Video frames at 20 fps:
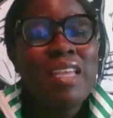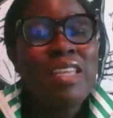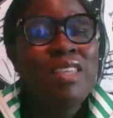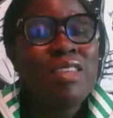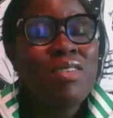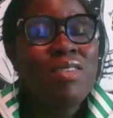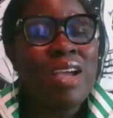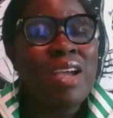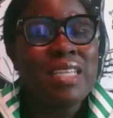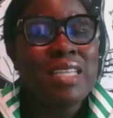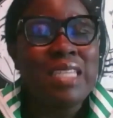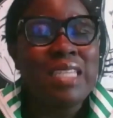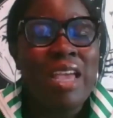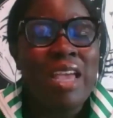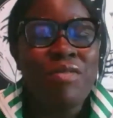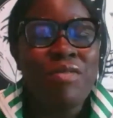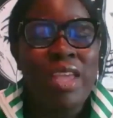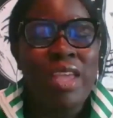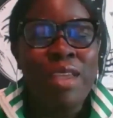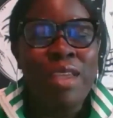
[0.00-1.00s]
You guys
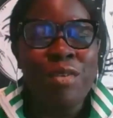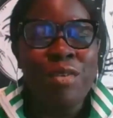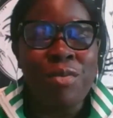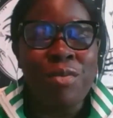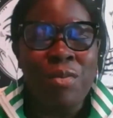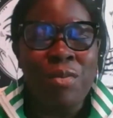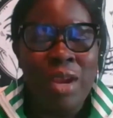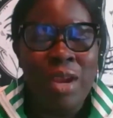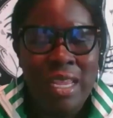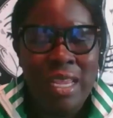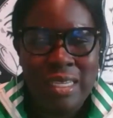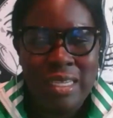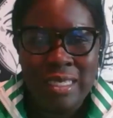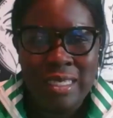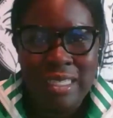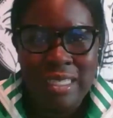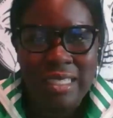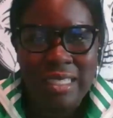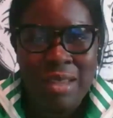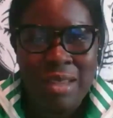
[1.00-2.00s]
have a great
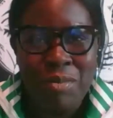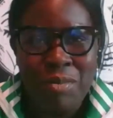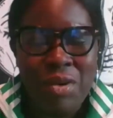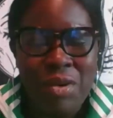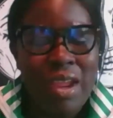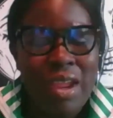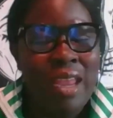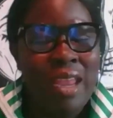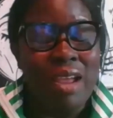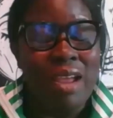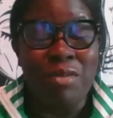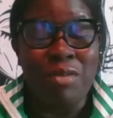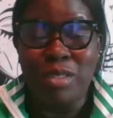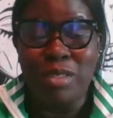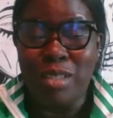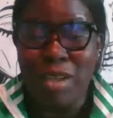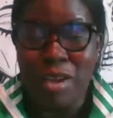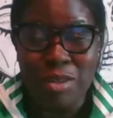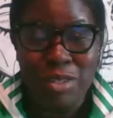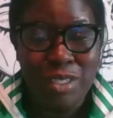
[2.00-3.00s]
December, and I will
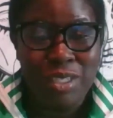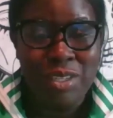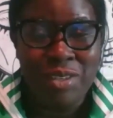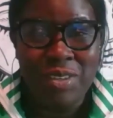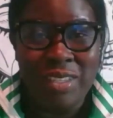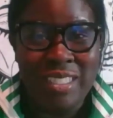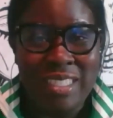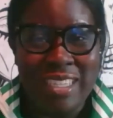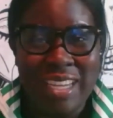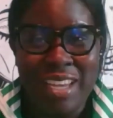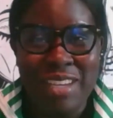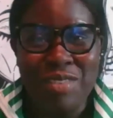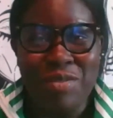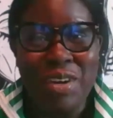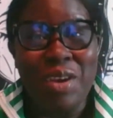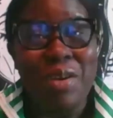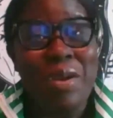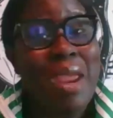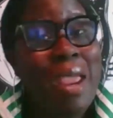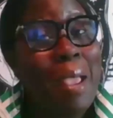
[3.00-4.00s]
talk to you in
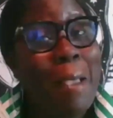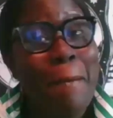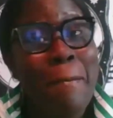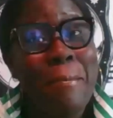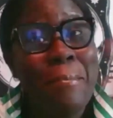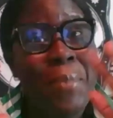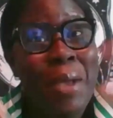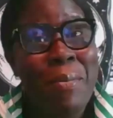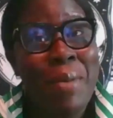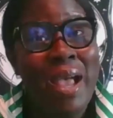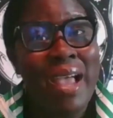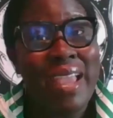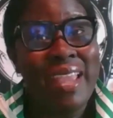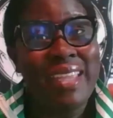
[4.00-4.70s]
January. Bye-bye.